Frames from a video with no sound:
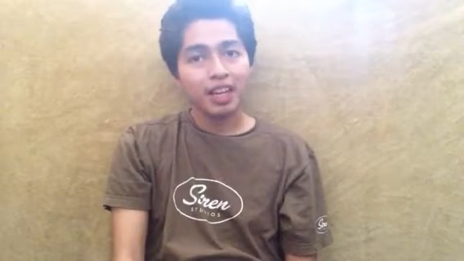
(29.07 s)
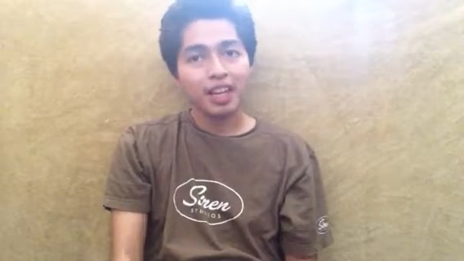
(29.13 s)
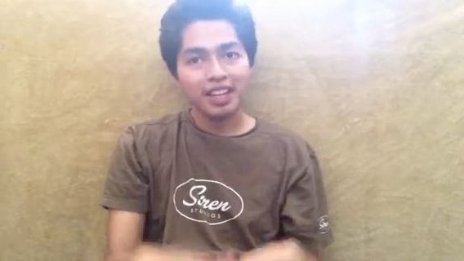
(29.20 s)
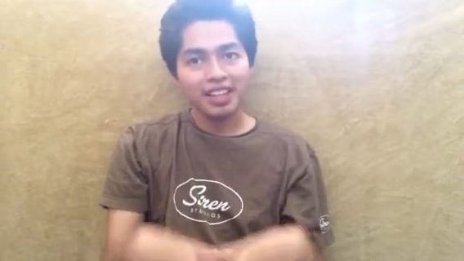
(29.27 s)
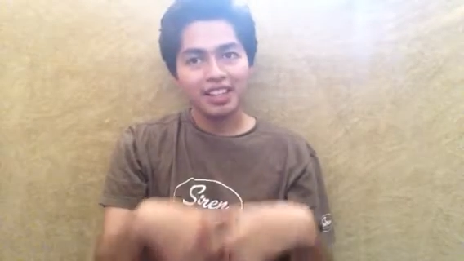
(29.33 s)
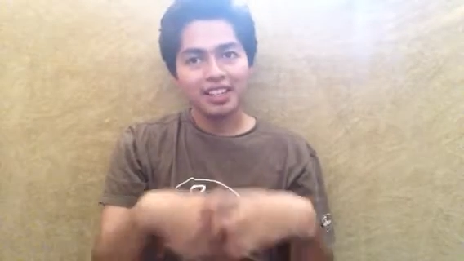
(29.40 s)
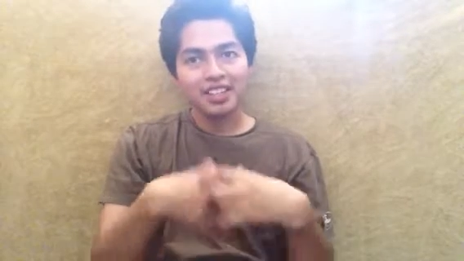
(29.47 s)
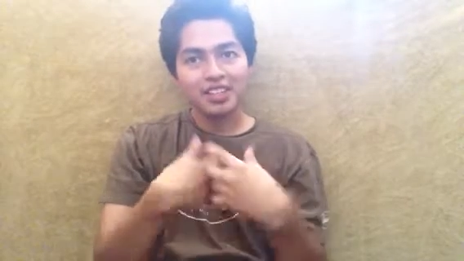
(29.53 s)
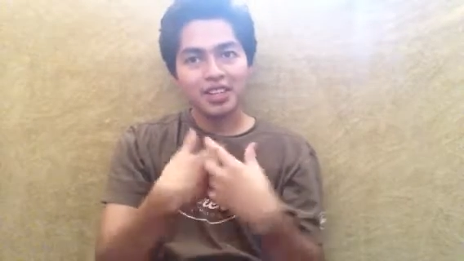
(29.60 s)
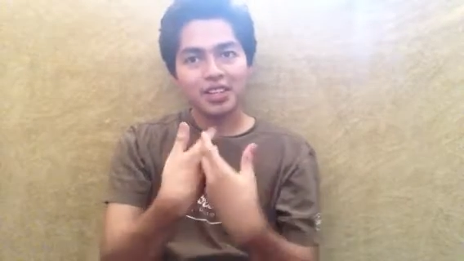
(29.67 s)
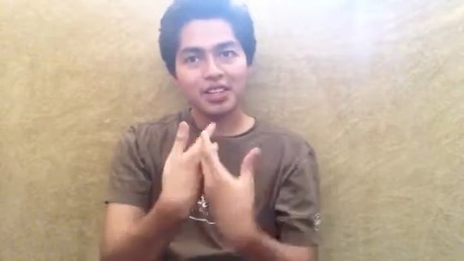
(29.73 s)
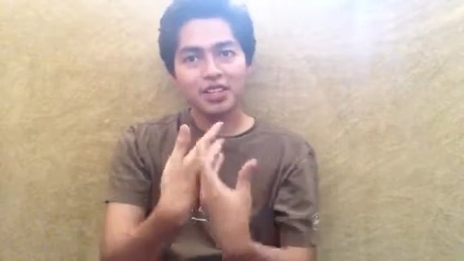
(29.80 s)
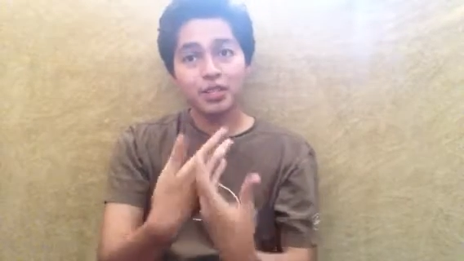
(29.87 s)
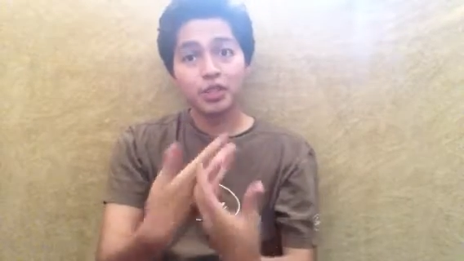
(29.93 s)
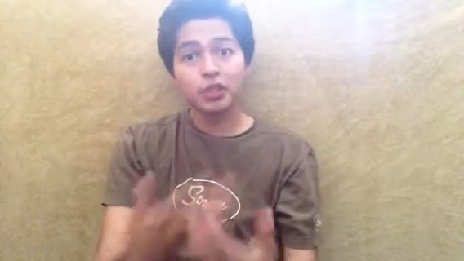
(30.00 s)
I
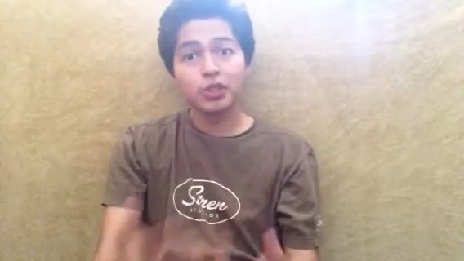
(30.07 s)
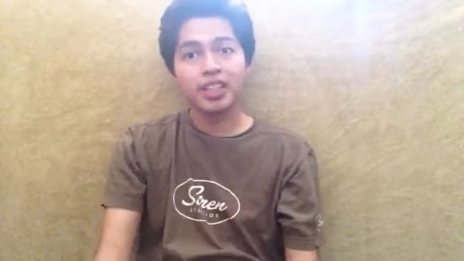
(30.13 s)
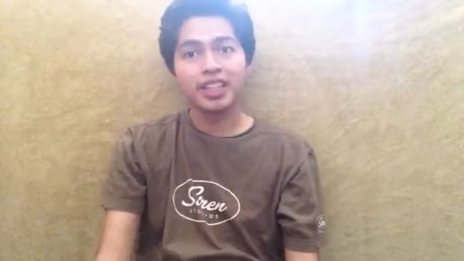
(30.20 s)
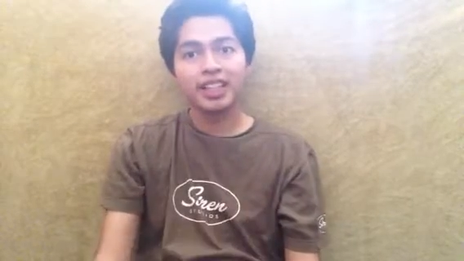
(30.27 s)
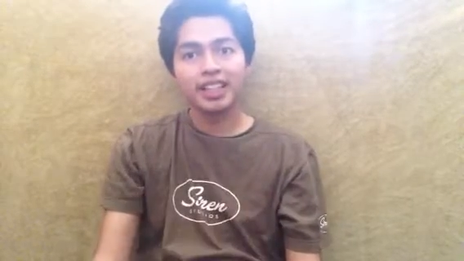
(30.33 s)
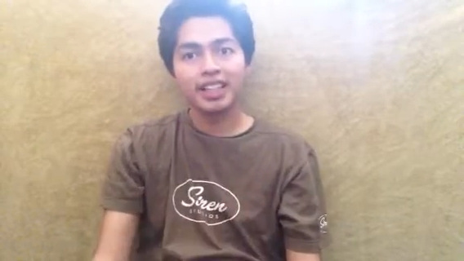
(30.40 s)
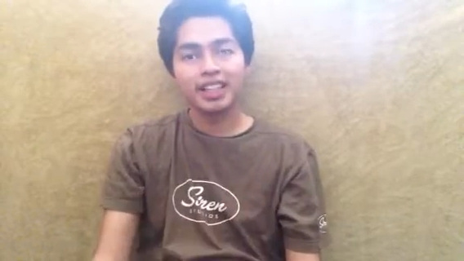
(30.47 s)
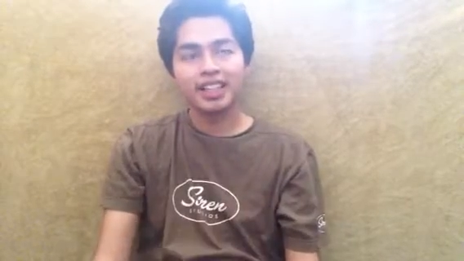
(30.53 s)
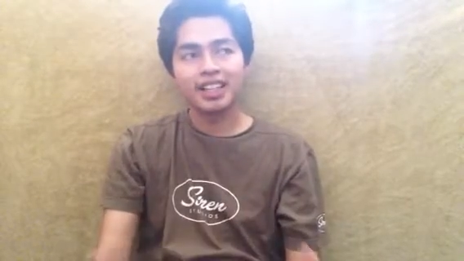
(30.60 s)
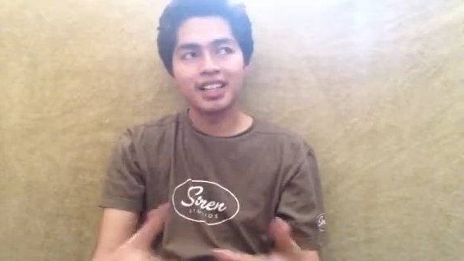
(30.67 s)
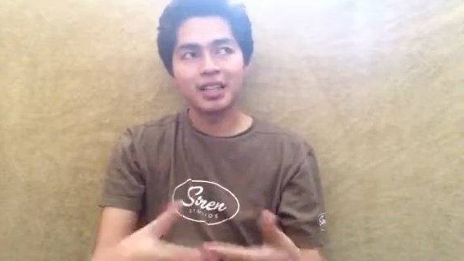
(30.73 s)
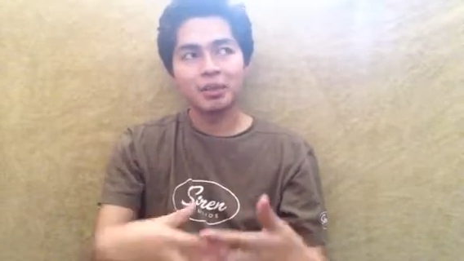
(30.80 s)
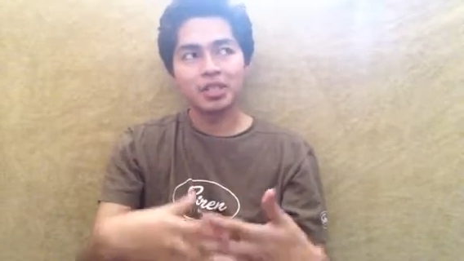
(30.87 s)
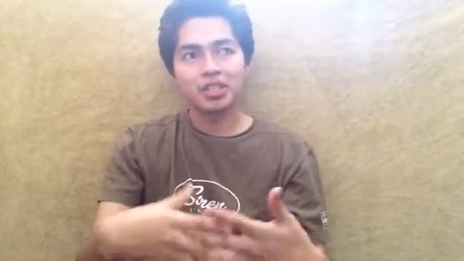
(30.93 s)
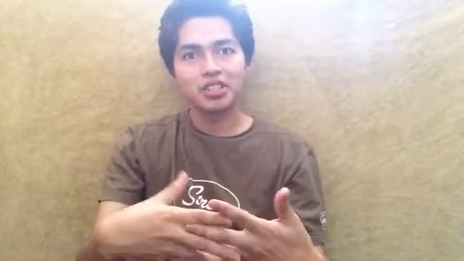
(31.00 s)
started urinating
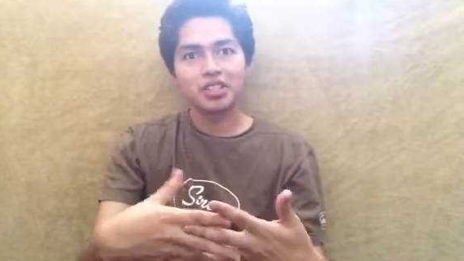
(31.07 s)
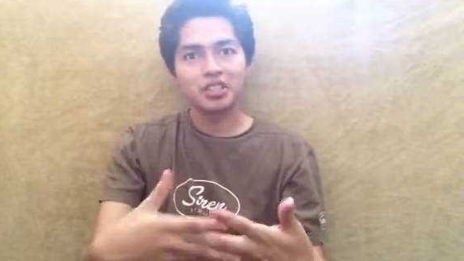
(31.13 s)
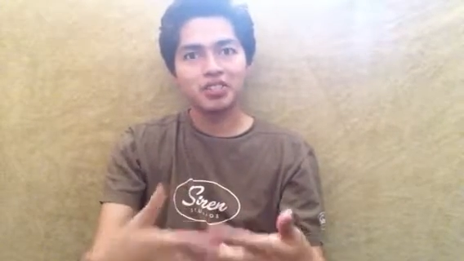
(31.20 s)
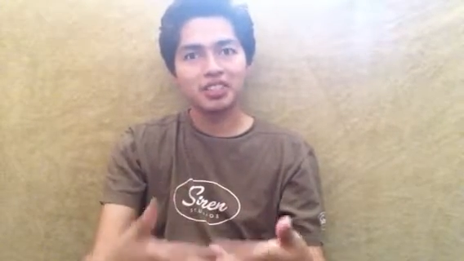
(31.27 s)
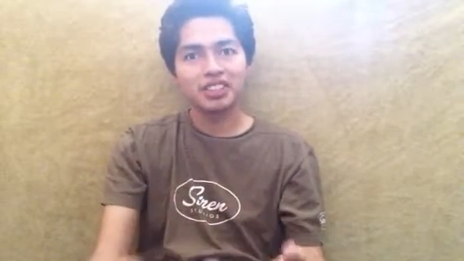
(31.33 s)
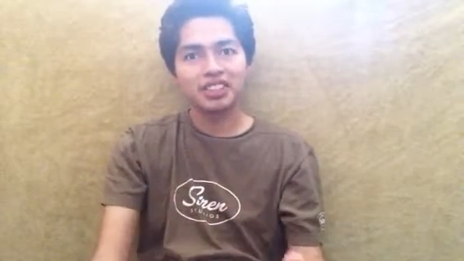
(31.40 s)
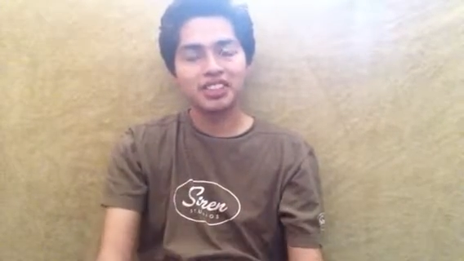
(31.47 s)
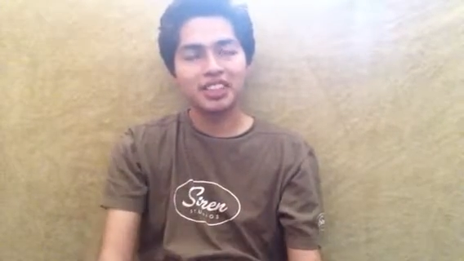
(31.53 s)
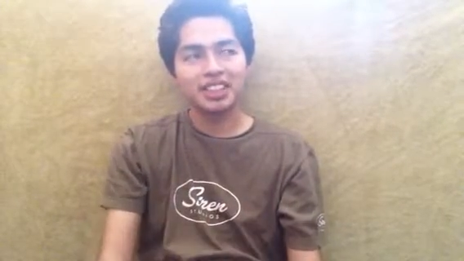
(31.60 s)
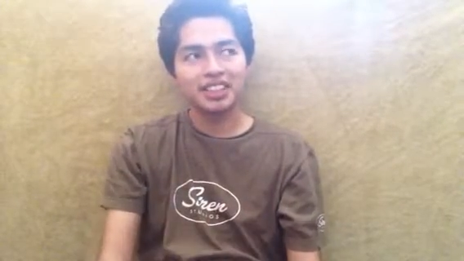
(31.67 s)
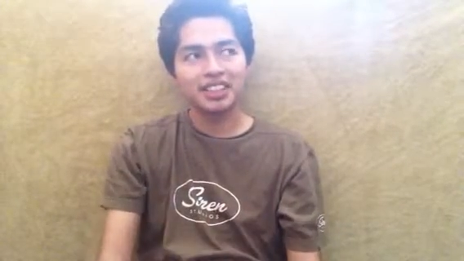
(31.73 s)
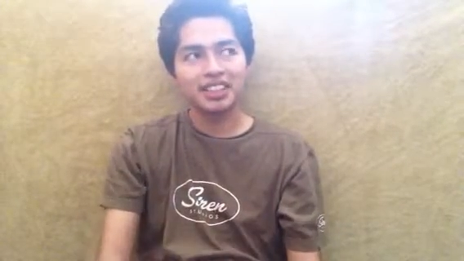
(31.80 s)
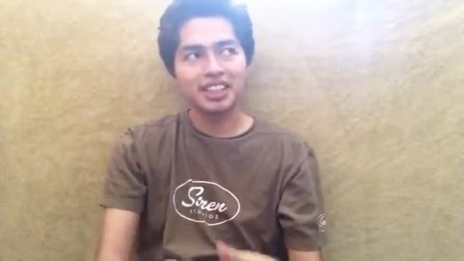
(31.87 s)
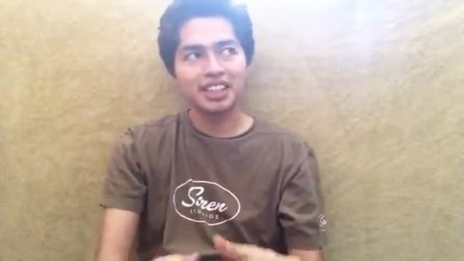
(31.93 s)
on myself accidentally.